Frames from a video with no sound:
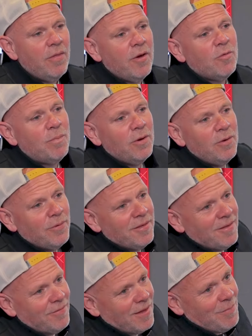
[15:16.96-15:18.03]
But are those
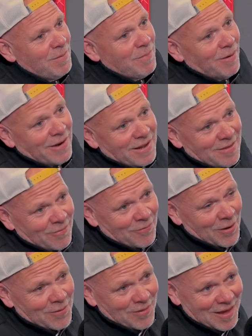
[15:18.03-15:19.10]
blueberries, have they been marinated for
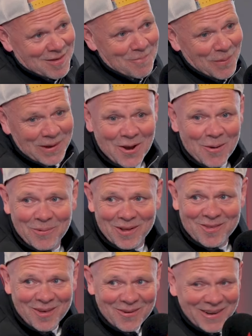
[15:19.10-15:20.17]
5 days in
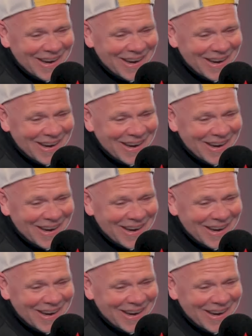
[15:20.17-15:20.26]
bicarbonate soda?